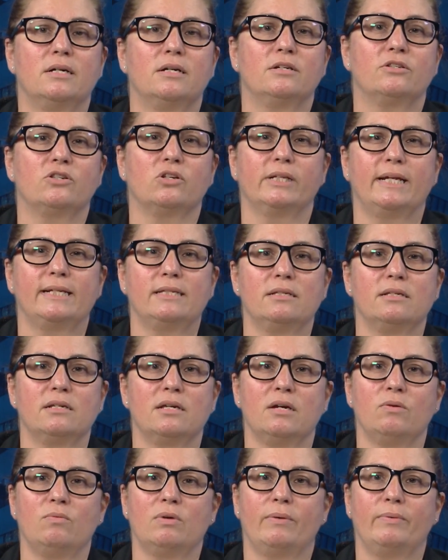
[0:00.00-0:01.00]
So let's look
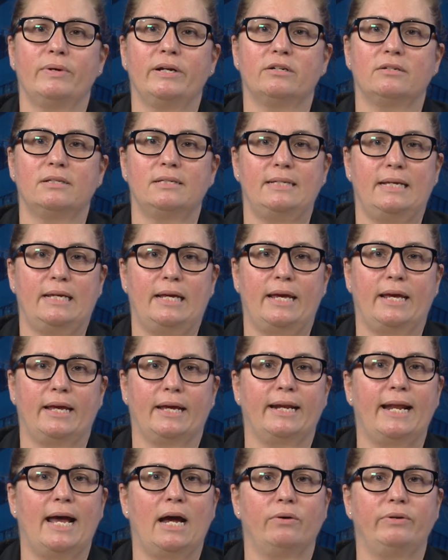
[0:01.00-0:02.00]
at what we are seeing
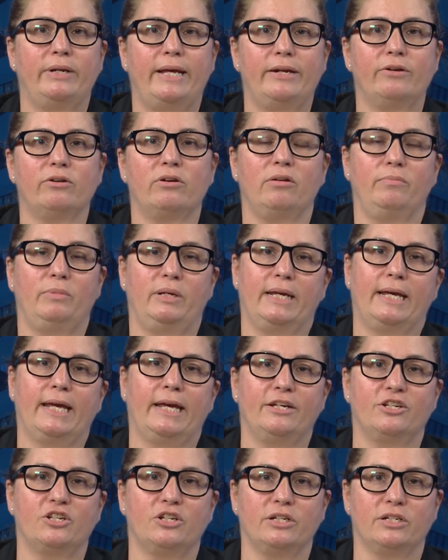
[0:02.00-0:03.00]
and how NATO
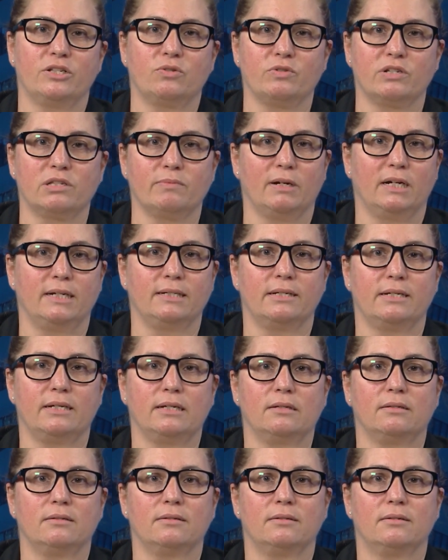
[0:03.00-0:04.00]
communication is
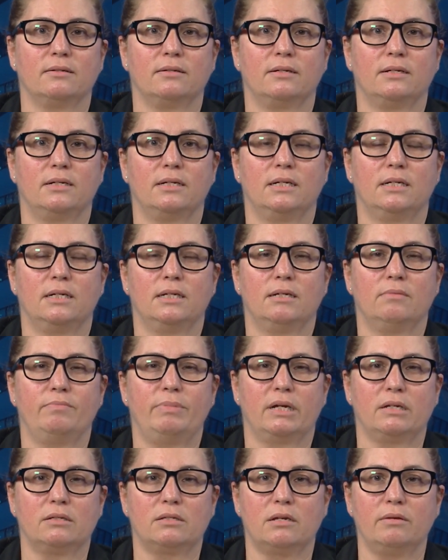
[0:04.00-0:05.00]
responding.
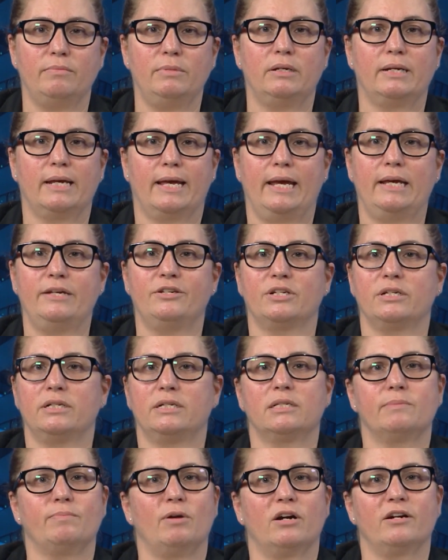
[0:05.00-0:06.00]
because communication
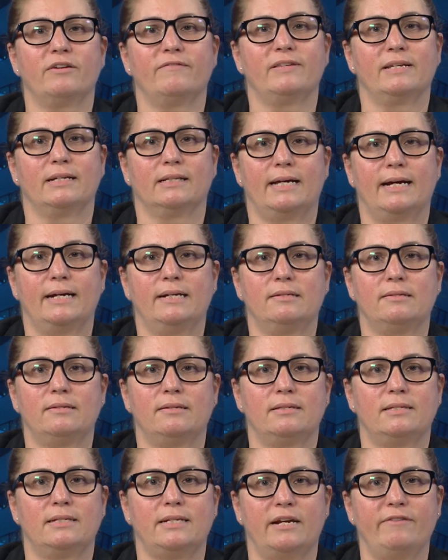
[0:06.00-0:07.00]
is part of the
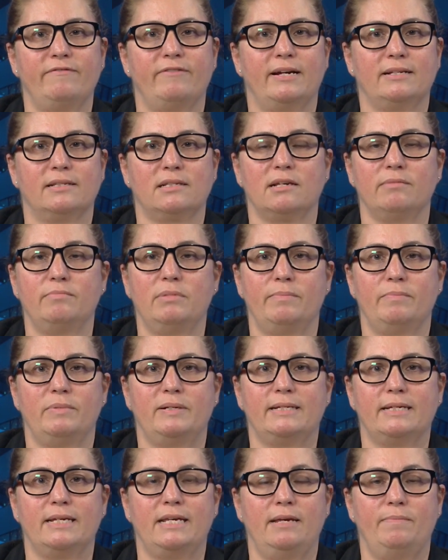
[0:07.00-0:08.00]
Alliance's steadfast commitment
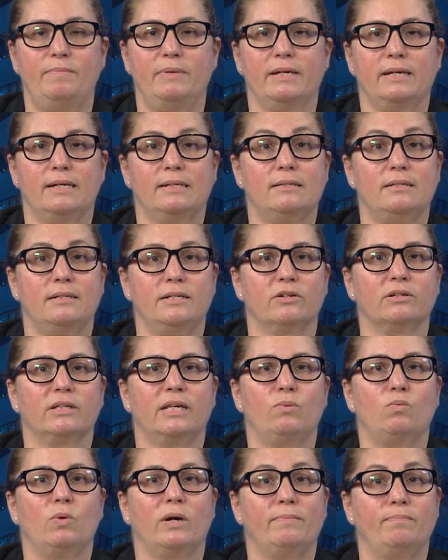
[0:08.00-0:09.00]
to keeping its
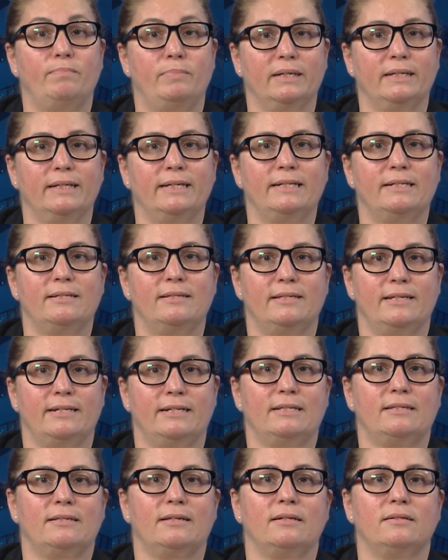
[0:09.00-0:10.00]
nearly 1 billion
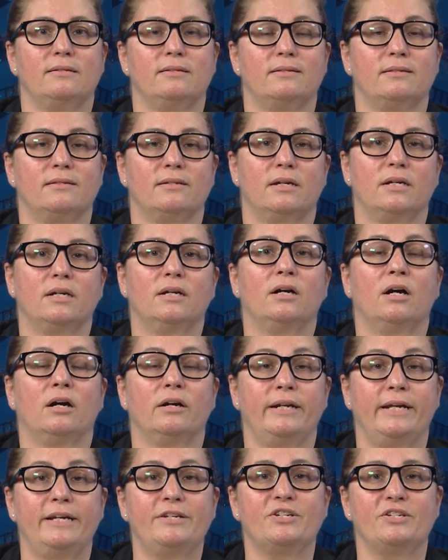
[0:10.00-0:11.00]
citizens, our
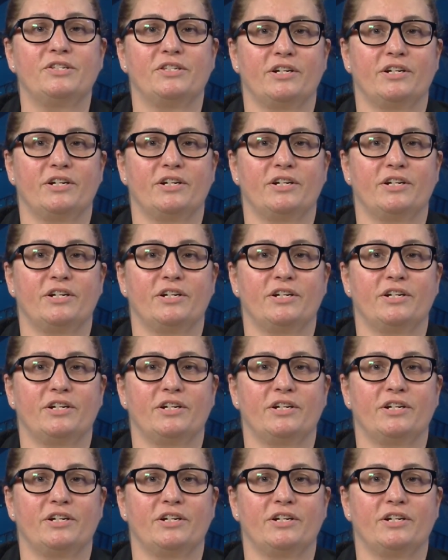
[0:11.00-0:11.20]
nations